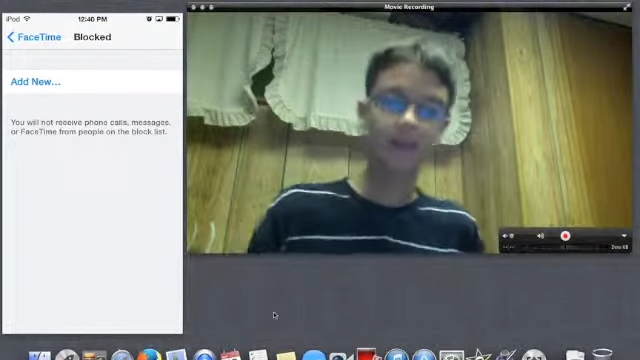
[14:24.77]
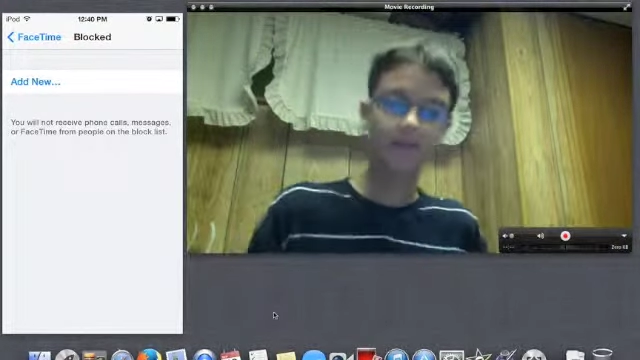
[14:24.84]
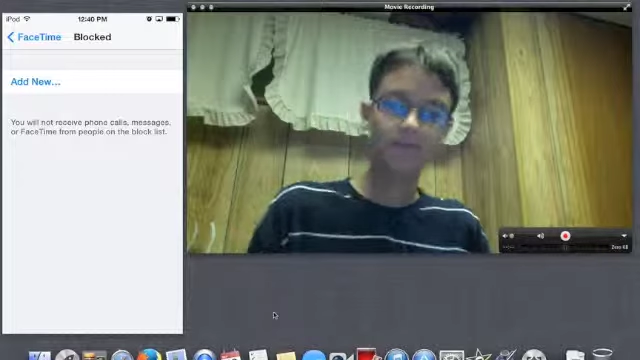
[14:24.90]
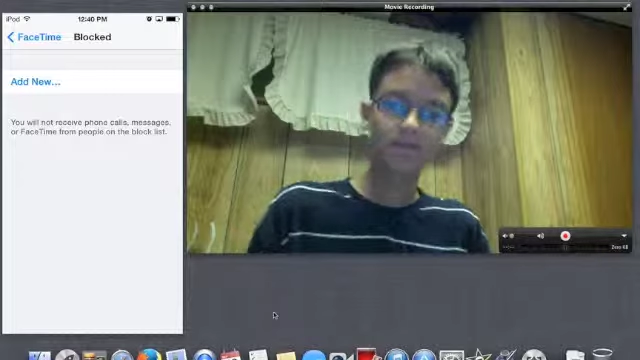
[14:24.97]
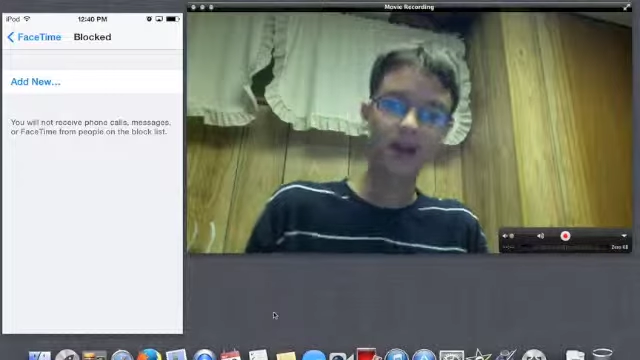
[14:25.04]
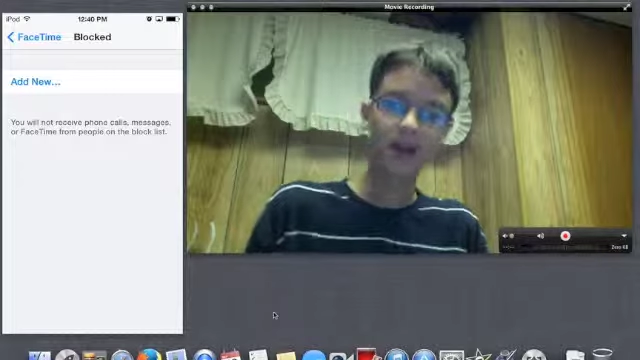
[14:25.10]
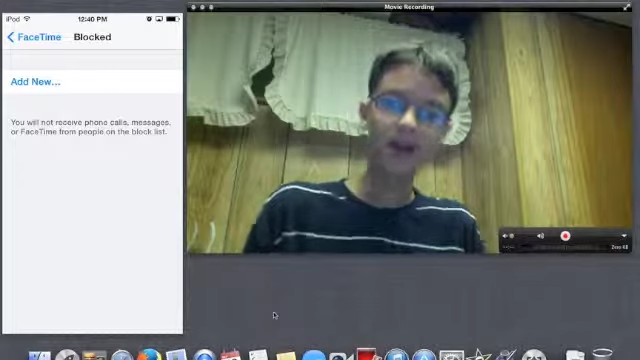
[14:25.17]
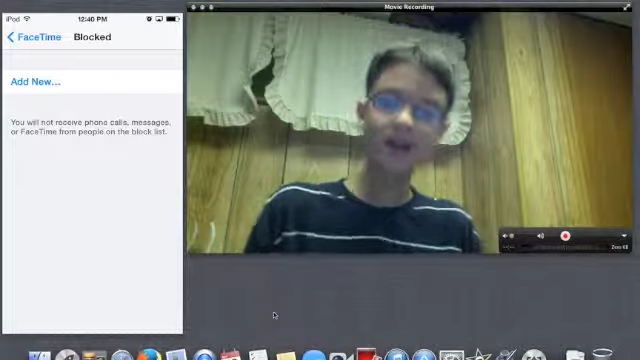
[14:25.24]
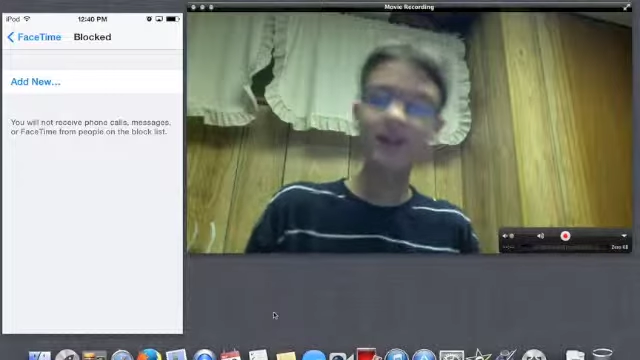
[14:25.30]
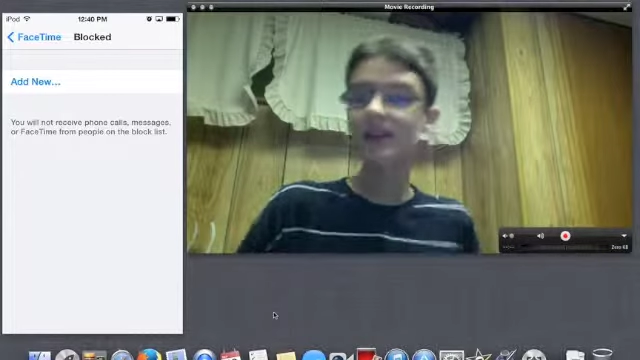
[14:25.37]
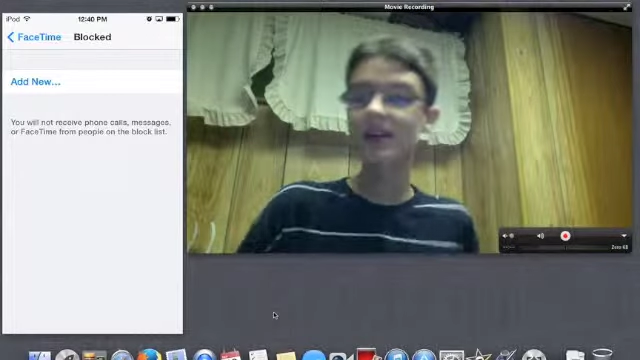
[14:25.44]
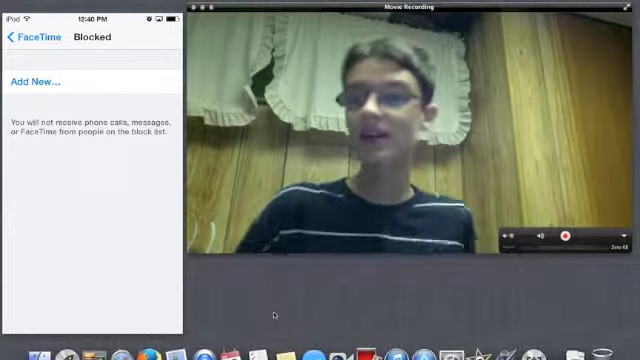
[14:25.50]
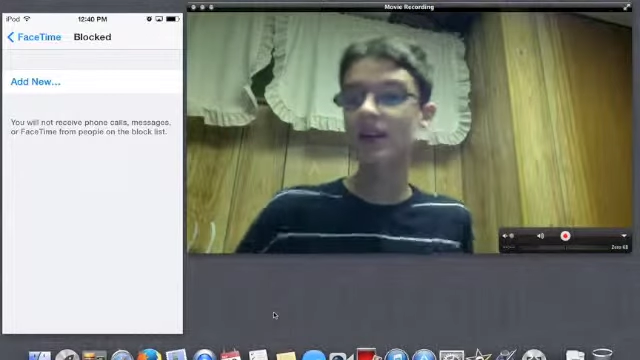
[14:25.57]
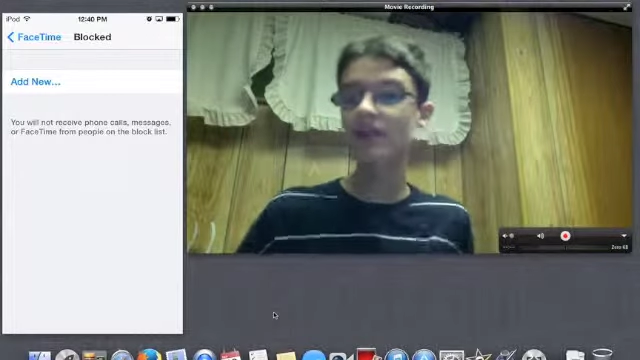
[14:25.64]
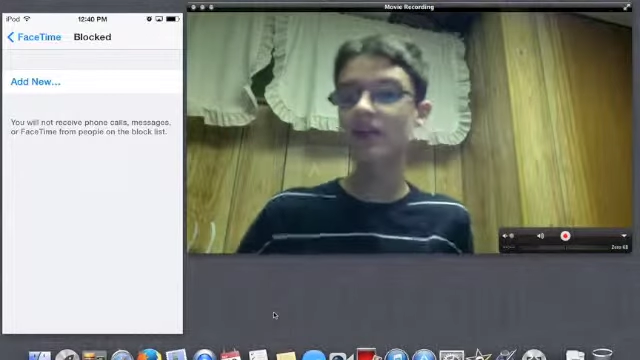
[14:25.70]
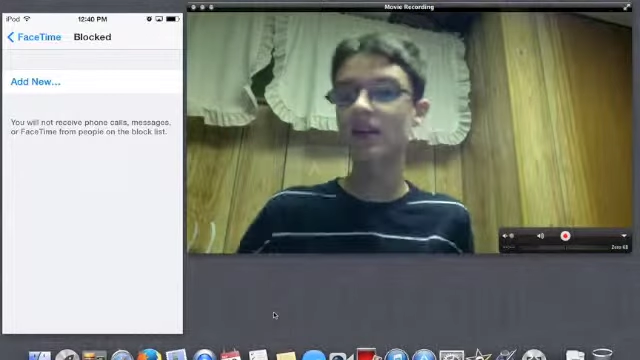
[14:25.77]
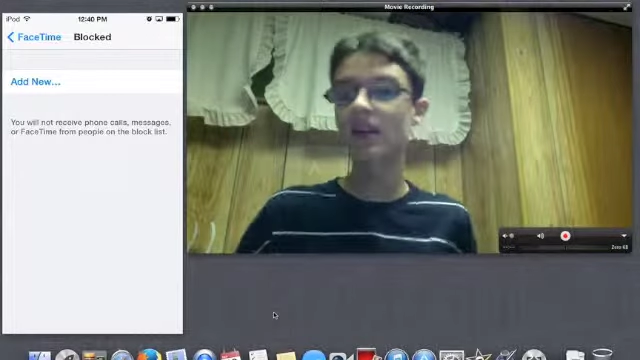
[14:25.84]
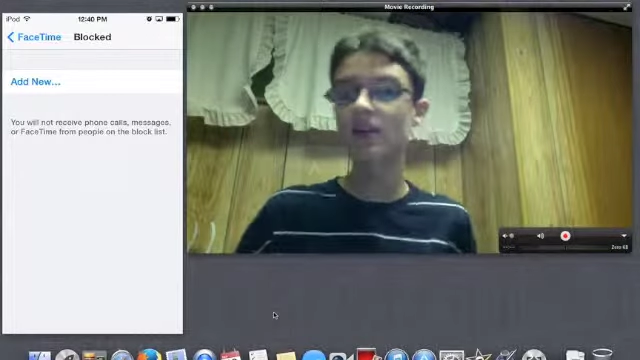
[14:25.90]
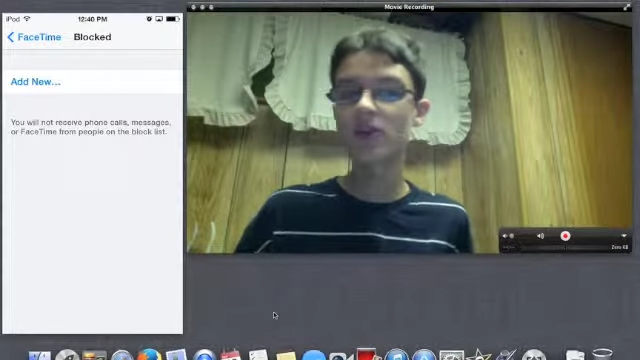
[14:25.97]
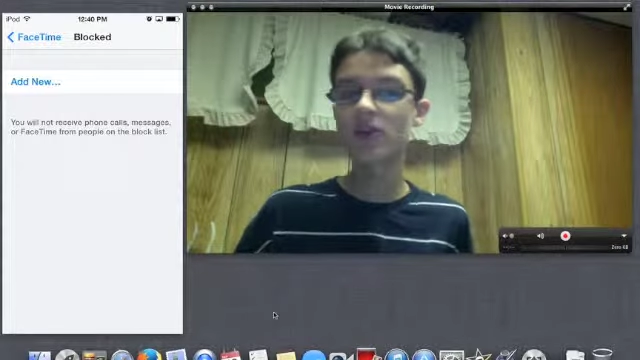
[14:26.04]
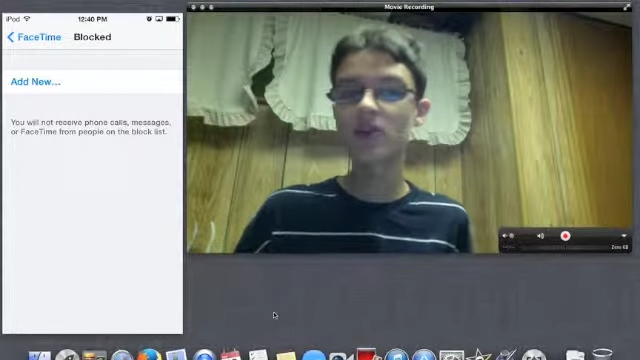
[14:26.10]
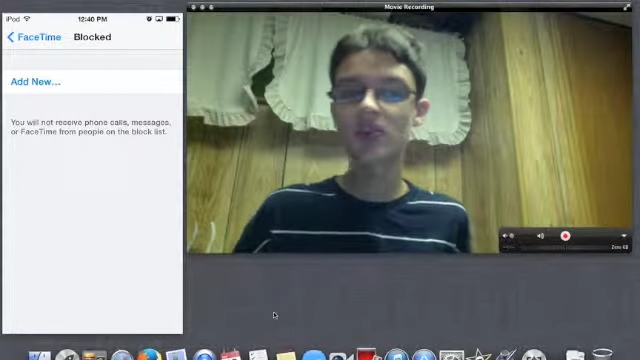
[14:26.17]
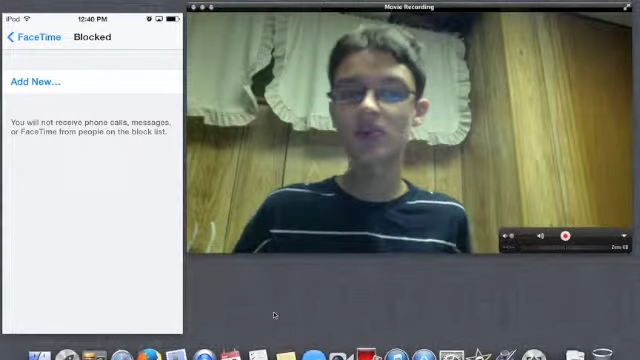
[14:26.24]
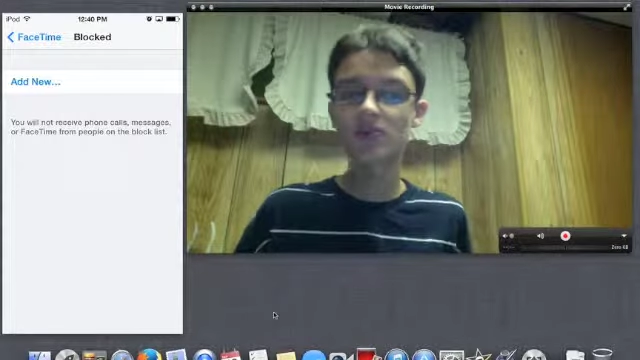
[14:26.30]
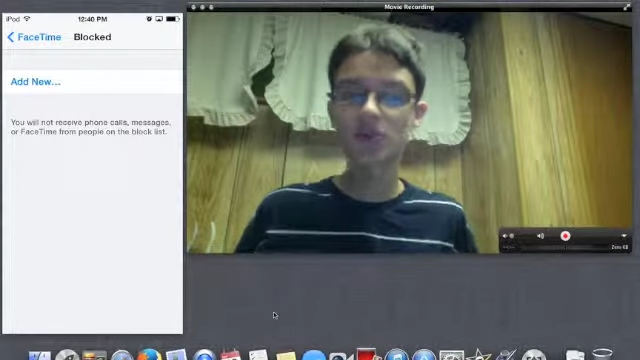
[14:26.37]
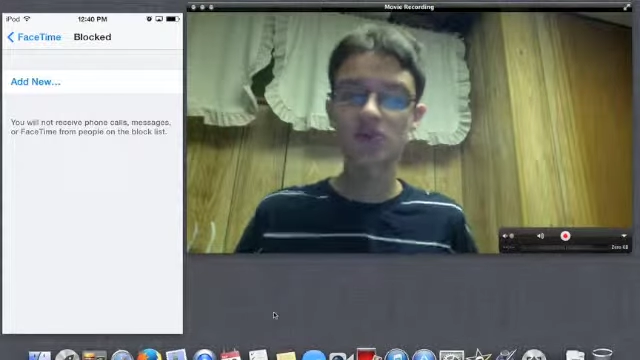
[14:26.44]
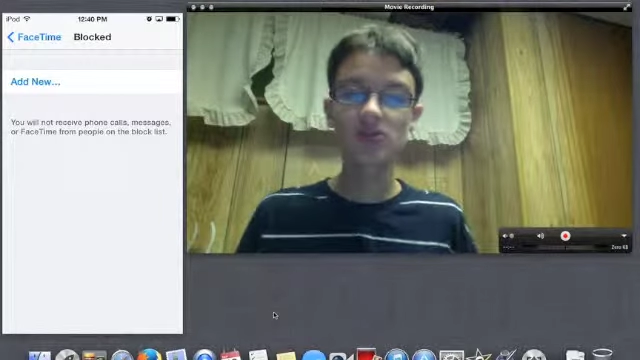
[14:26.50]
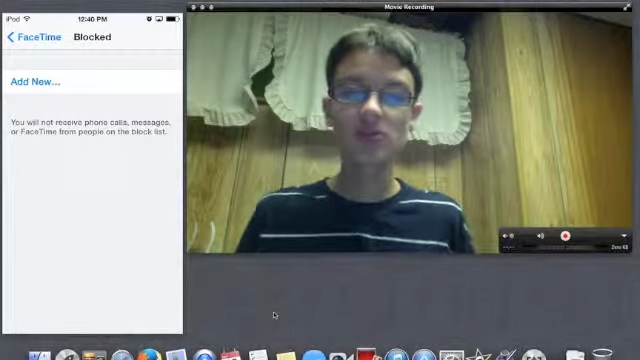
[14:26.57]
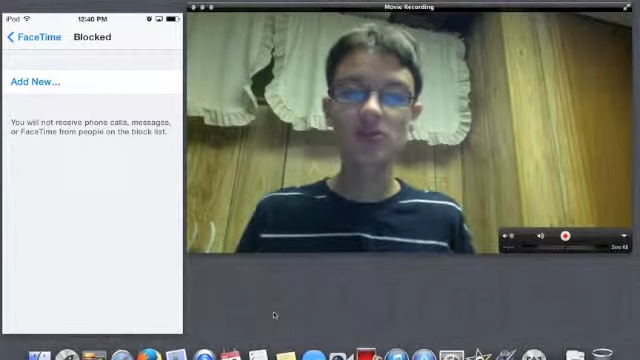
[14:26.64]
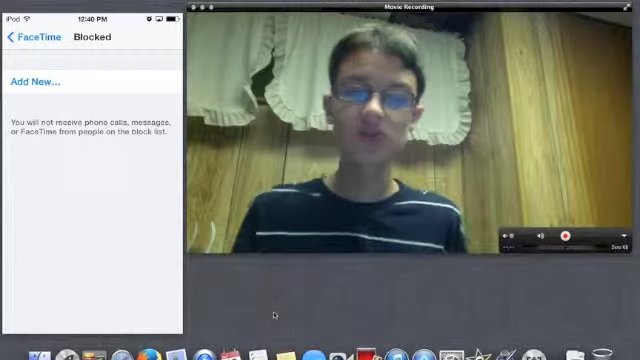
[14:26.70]
I think, like for example,
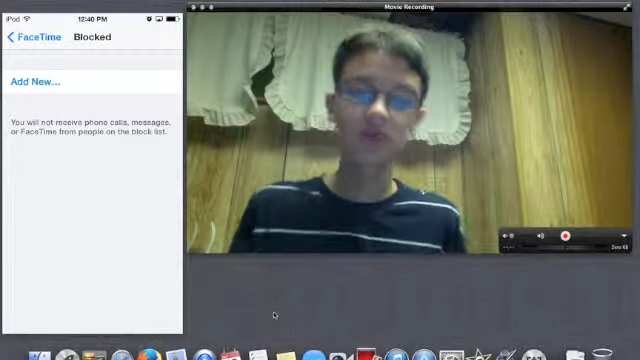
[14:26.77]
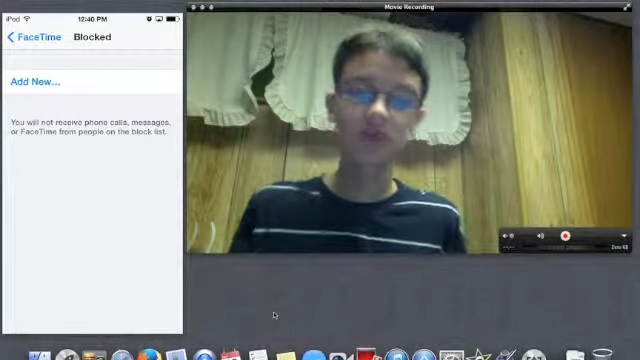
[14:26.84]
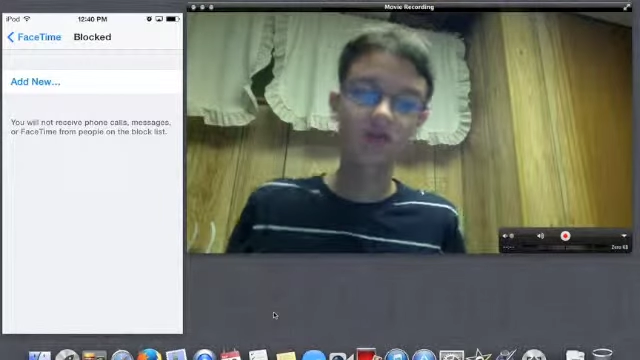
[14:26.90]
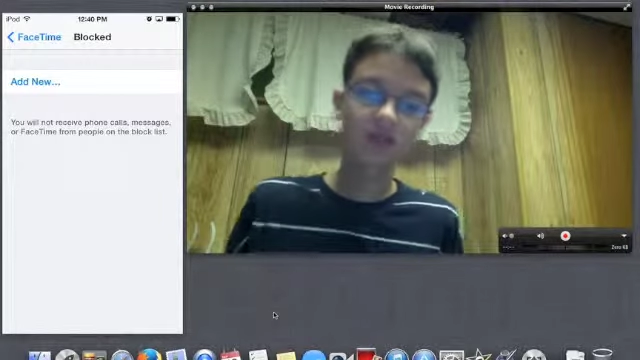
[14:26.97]
you know,